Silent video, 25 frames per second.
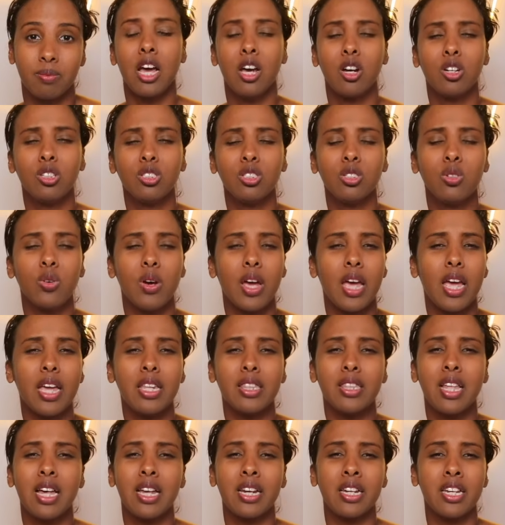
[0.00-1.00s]
I also
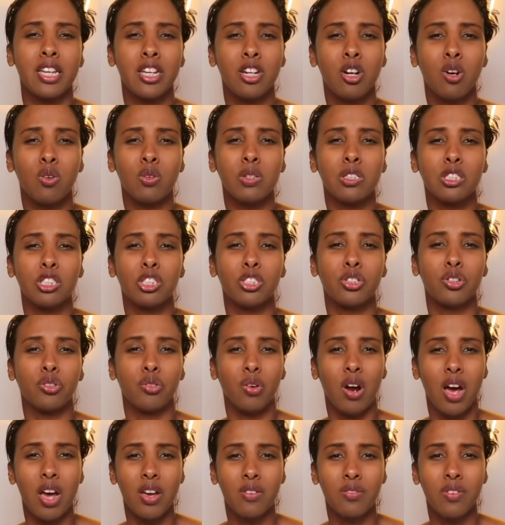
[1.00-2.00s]
hate that Nino is
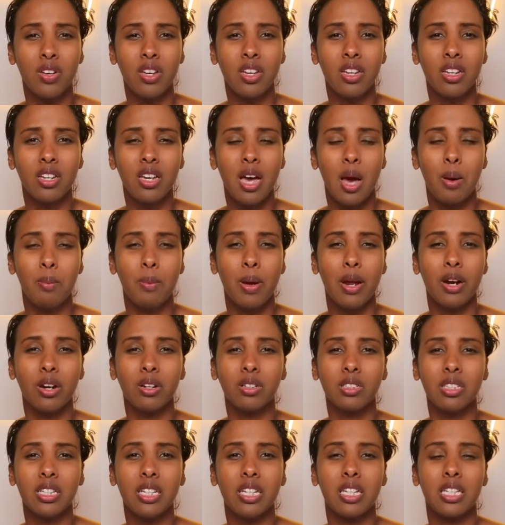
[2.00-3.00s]
thriving.
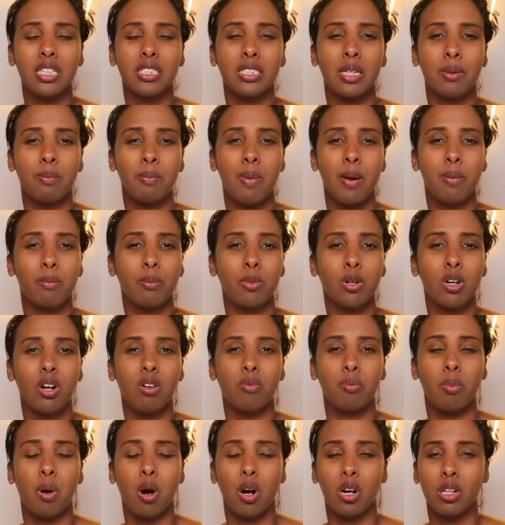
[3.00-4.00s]
Apparently, he's a member
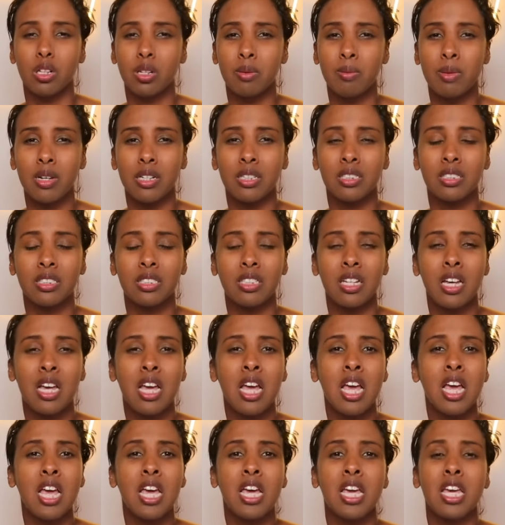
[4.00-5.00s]
of parliament.
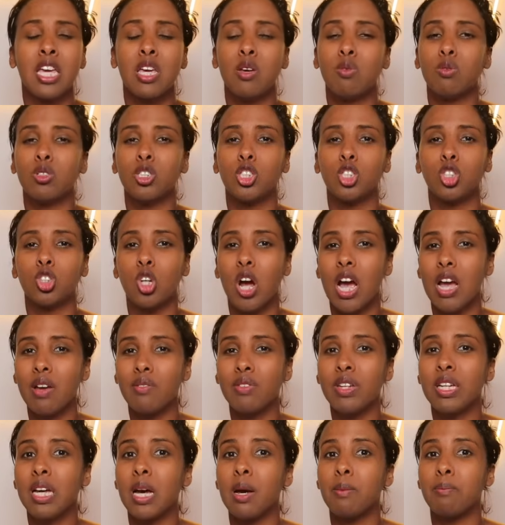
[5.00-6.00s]
He was
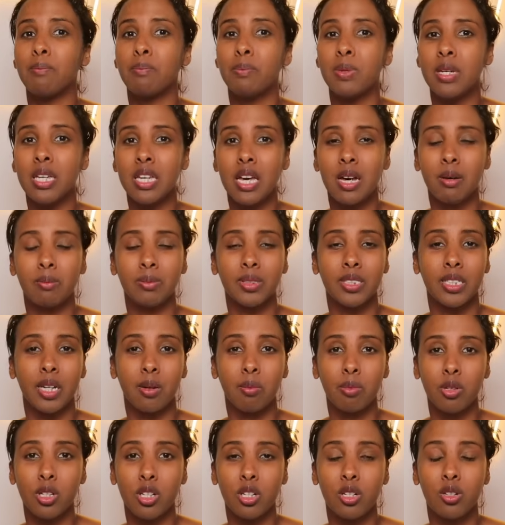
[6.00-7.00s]
driving a
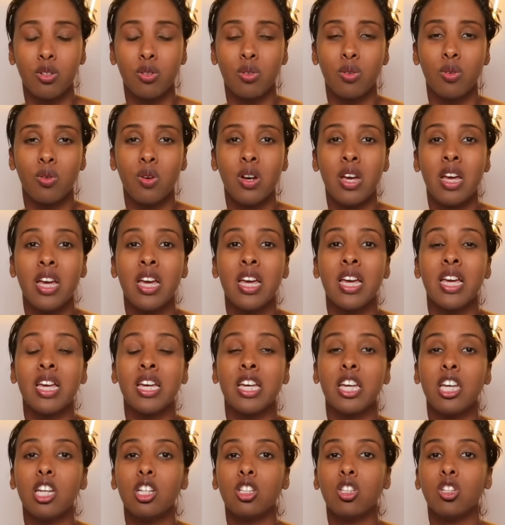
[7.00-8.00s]
BMW
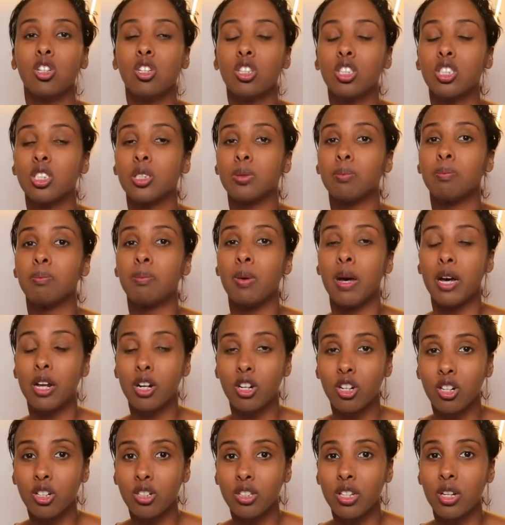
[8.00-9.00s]
he looks
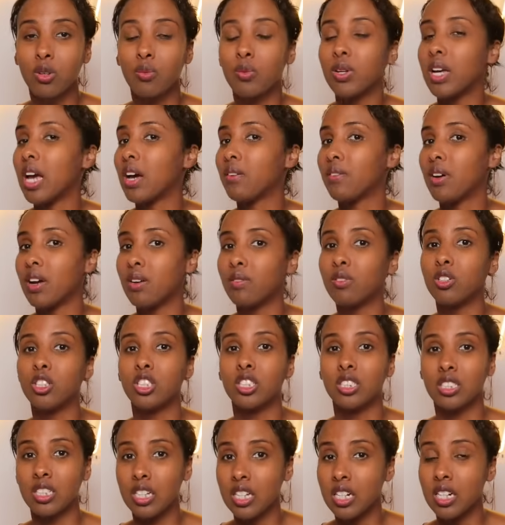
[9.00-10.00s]
better than we have ever
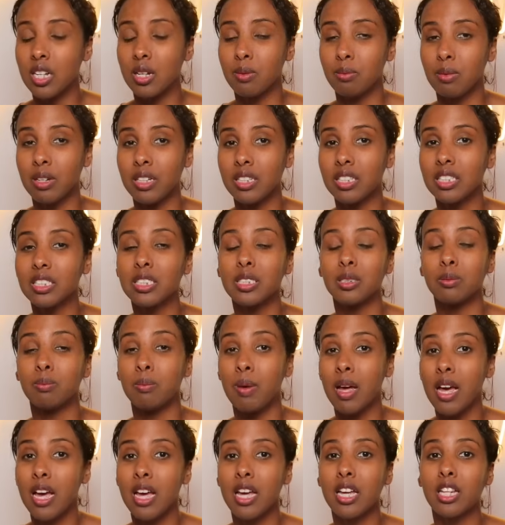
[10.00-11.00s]
seen him. Like, this
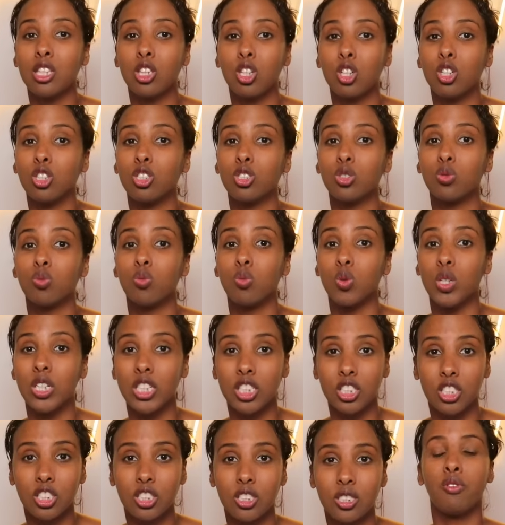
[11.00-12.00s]
man looks
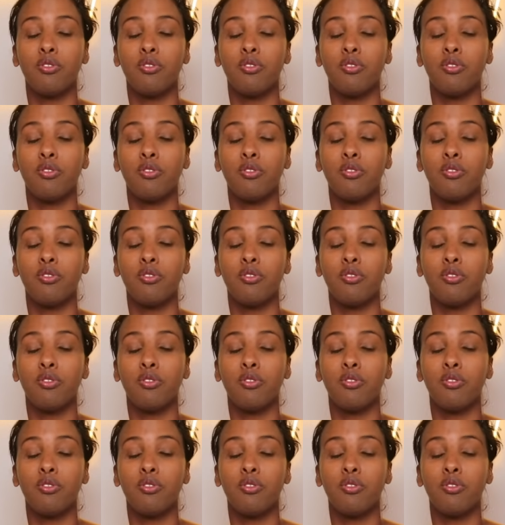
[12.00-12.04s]
rich.